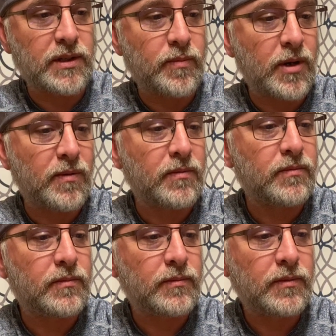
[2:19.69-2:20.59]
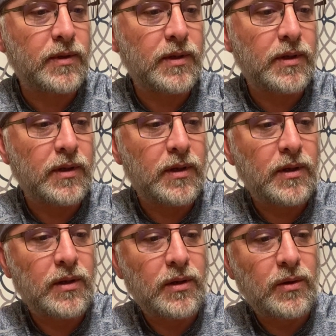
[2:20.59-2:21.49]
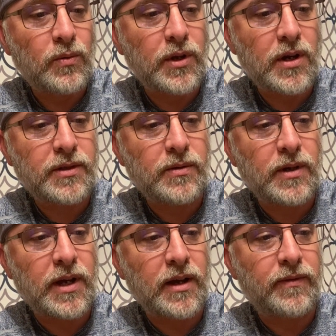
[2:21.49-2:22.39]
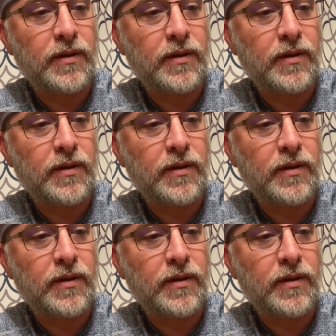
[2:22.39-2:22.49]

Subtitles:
pepper. We also have